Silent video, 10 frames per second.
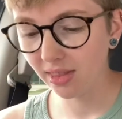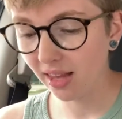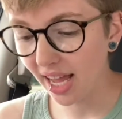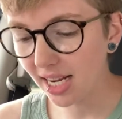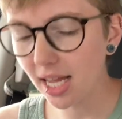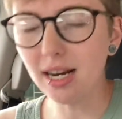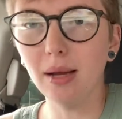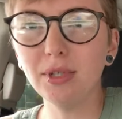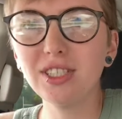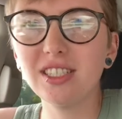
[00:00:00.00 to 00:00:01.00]
And again,
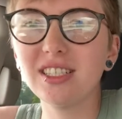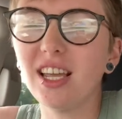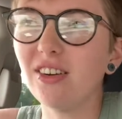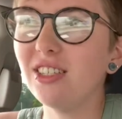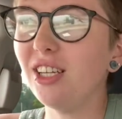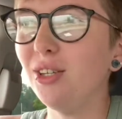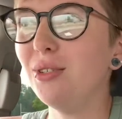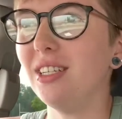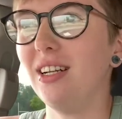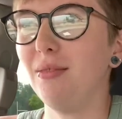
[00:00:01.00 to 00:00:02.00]
I'm just scared to
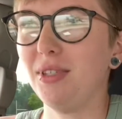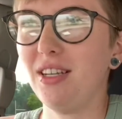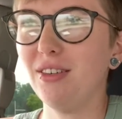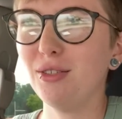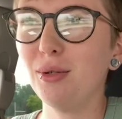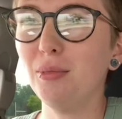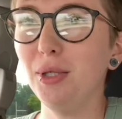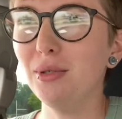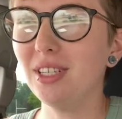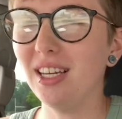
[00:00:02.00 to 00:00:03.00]
use it. I'm scared to
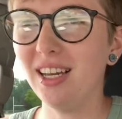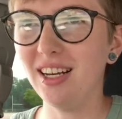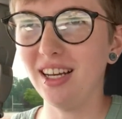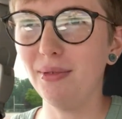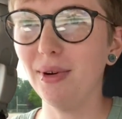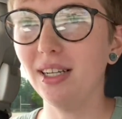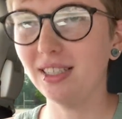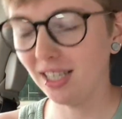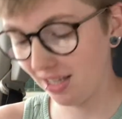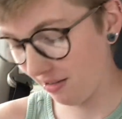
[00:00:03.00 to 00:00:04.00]
abuse it, and I want